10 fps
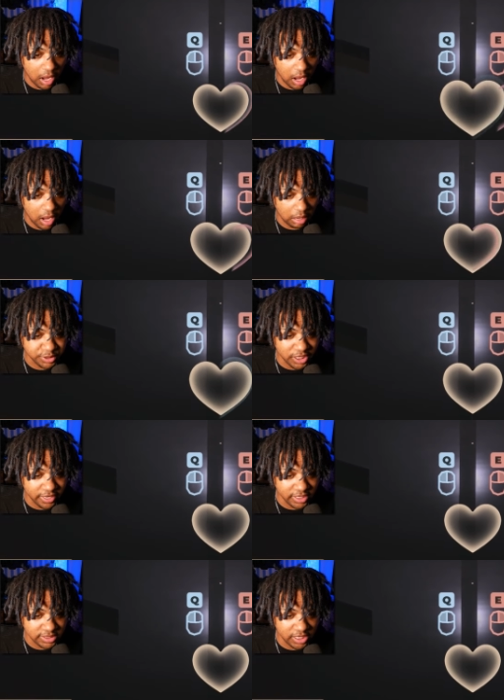I'm stuck what
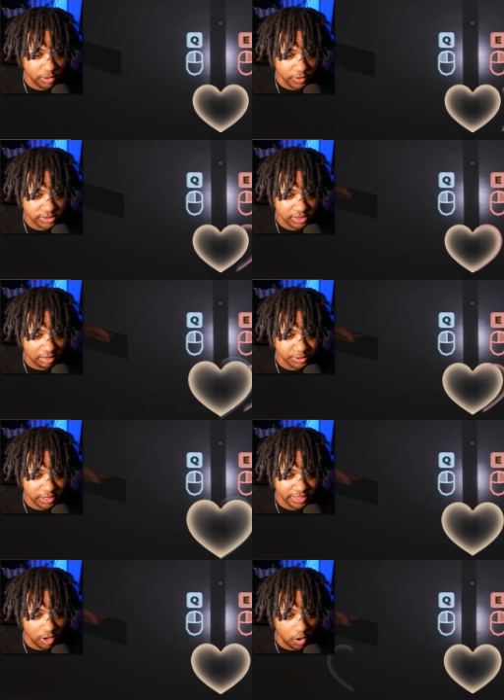in happened? a sequence. I'm
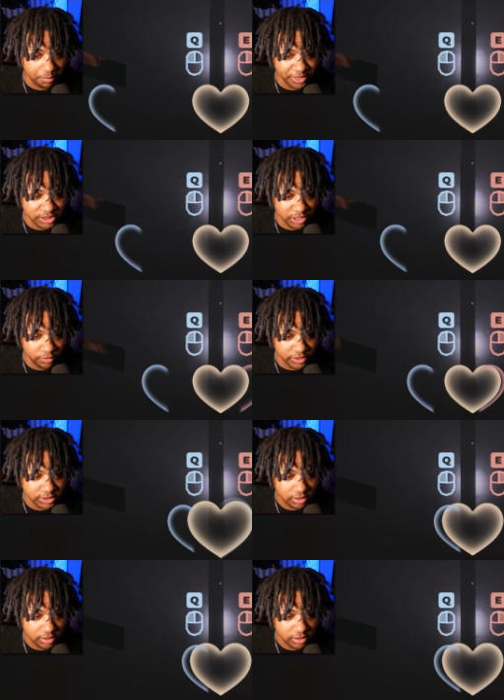stuck in the heartbeat sequence.